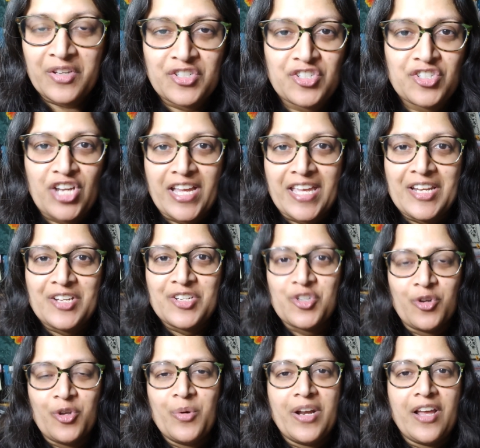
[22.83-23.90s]
and just check in and
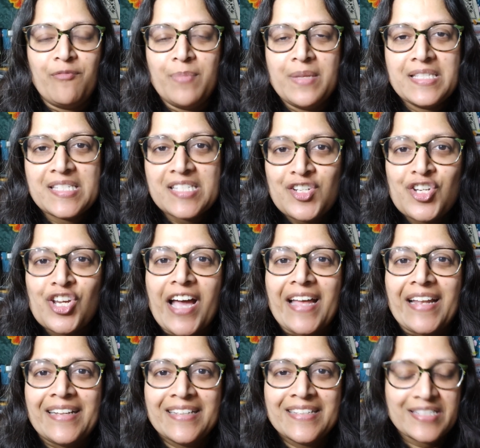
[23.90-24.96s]
show you what I've been stitching
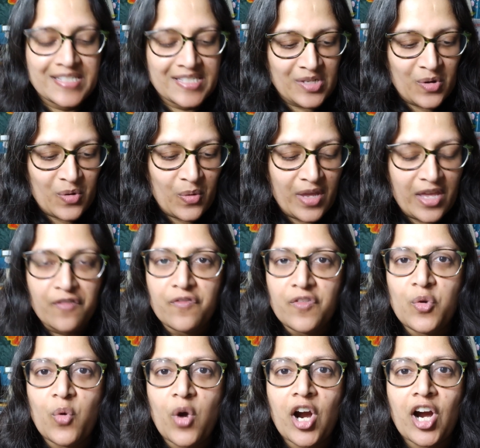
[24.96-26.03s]
on. So if
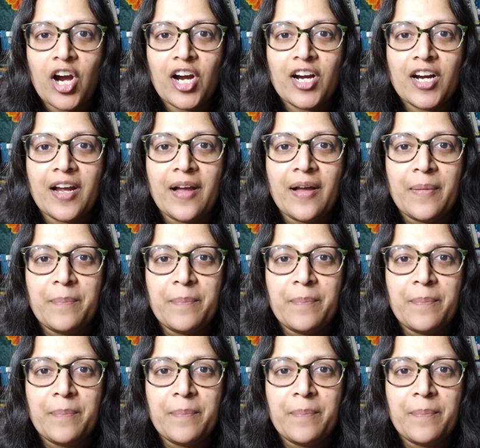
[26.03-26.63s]
you are